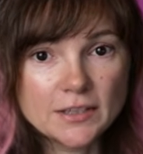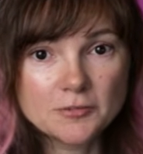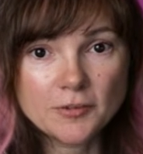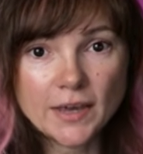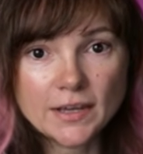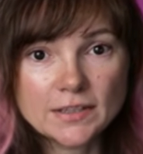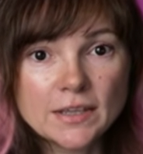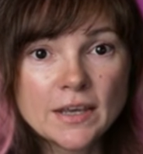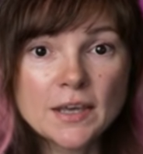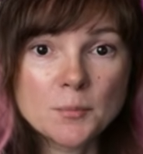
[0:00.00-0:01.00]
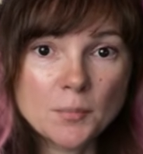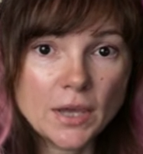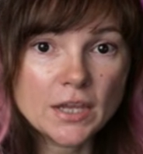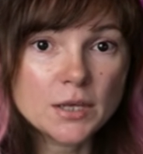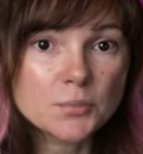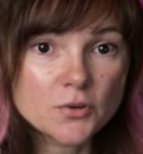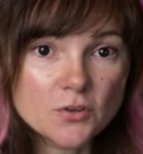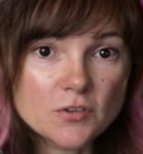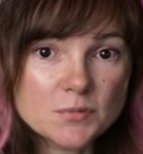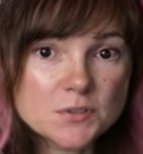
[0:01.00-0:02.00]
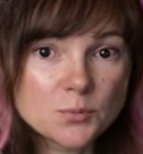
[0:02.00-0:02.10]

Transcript: In fact, many programs